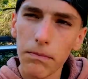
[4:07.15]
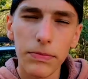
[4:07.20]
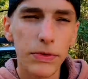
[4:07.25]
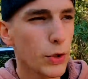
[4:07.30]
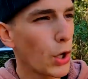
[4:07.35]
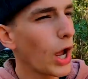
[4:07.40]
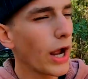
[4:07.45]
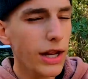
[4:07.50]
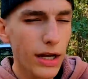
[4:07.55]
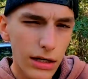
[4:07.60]

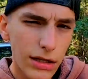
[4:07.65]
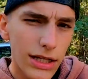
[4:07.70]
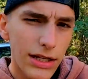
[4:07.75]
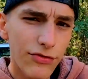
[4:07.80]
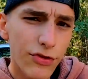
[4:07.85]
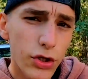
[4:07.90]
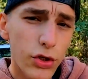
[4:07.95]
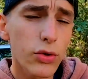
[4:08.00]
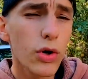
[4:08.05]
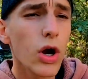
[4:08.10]
Now I'm going to
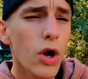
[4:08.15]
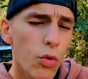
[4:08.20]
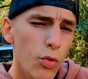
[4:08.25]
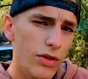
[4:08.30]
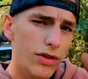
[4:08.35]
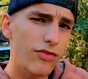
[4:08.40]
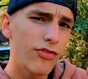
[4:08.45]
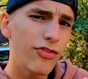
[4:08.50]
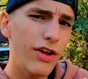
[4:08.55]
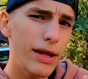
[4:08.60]
leave you
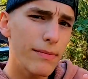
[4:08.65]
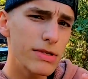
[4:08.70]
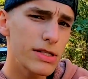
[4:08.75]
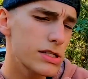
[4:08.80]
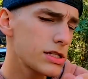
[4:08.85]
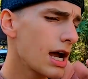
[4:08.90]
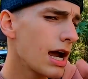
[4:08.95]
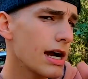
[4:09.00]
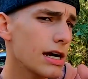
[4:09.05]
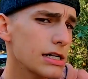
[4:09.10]
with a
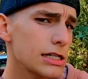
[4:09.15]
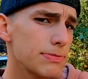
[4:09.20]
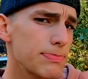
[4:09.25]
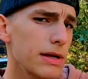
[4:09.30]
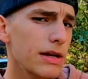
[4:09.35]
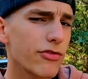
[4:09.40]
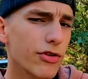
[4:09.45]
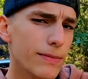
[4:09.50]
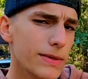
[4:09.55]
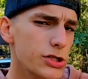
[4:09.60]
famous tire
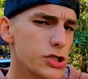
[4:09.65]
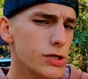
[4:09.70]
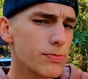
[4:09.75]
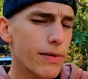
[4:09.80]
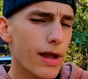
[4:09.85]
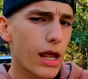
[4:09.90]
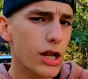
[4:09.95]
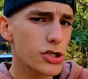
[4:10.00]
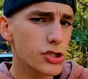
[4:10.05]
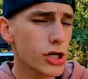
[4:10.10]
spin from a Jeep
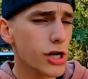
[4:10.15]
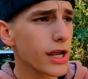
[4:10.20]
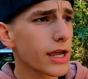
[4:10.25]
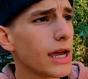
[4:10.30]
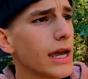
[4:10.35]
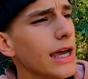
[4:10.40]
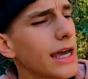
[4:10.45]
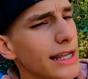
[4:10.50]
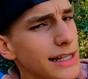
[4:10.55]
XJ.